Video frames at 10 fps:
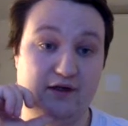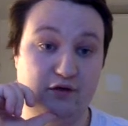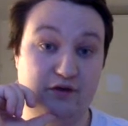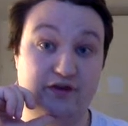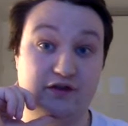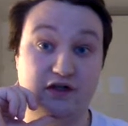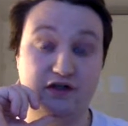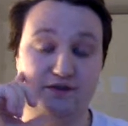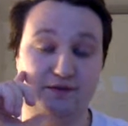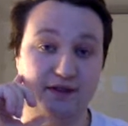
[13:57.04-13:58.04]
North
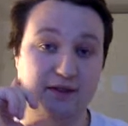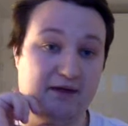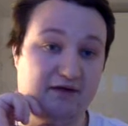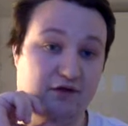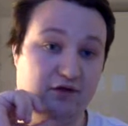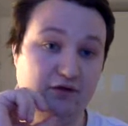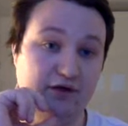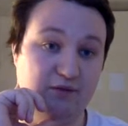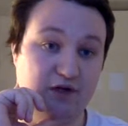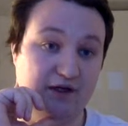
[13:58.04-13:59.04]
Stars that they made for the
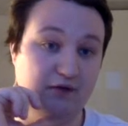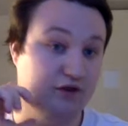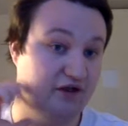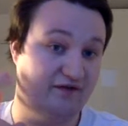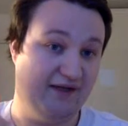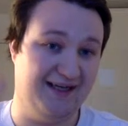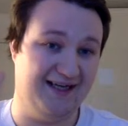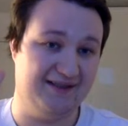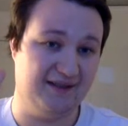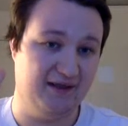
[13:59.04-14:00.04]
Nordic market, which are
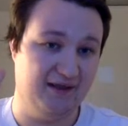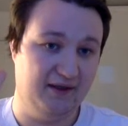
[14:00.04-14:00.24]
fantastic.